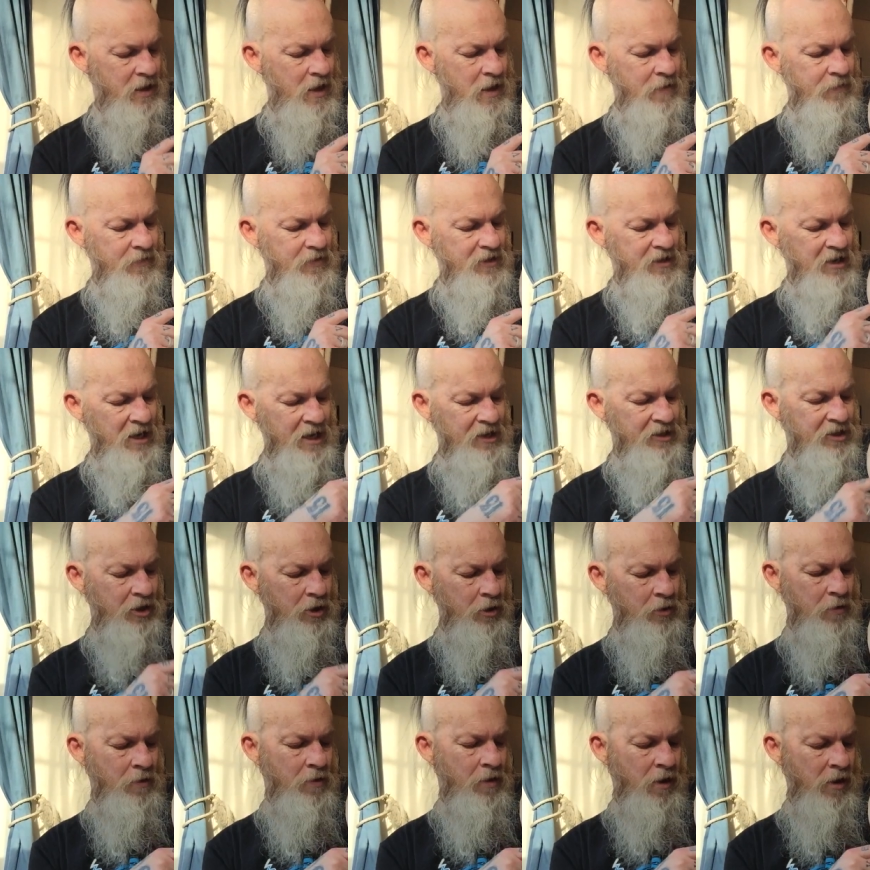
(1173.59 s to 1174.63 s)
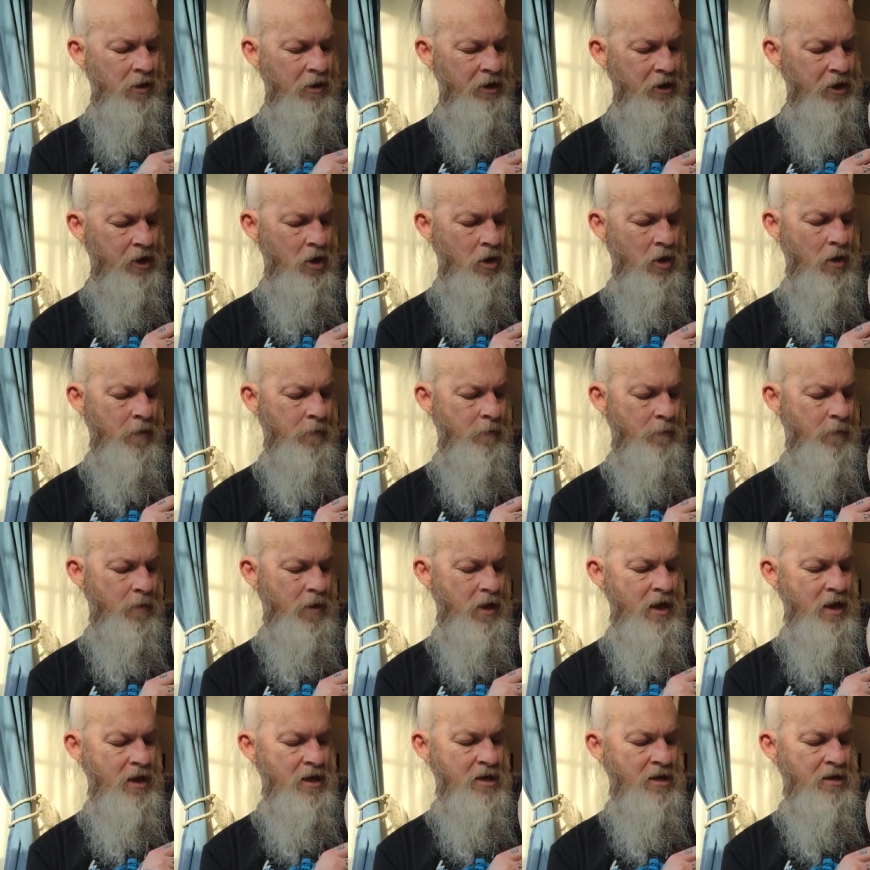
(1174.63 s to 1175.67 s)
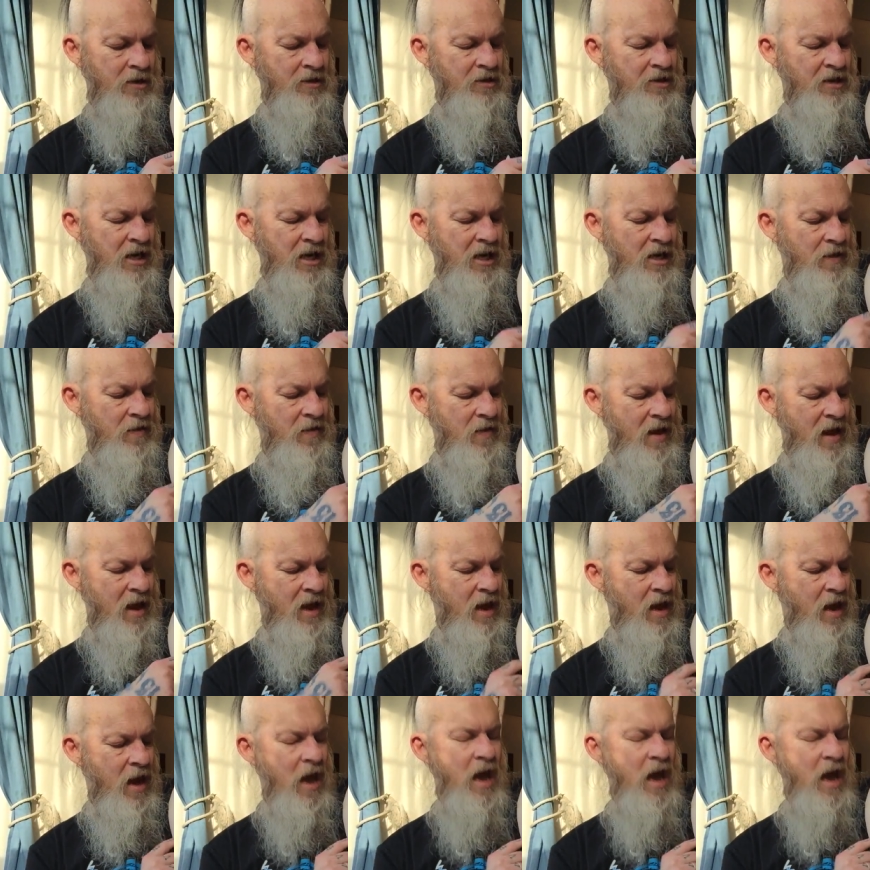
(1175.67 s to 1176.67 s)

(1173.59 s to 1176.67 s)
ever tattoo that I got. You can see it there,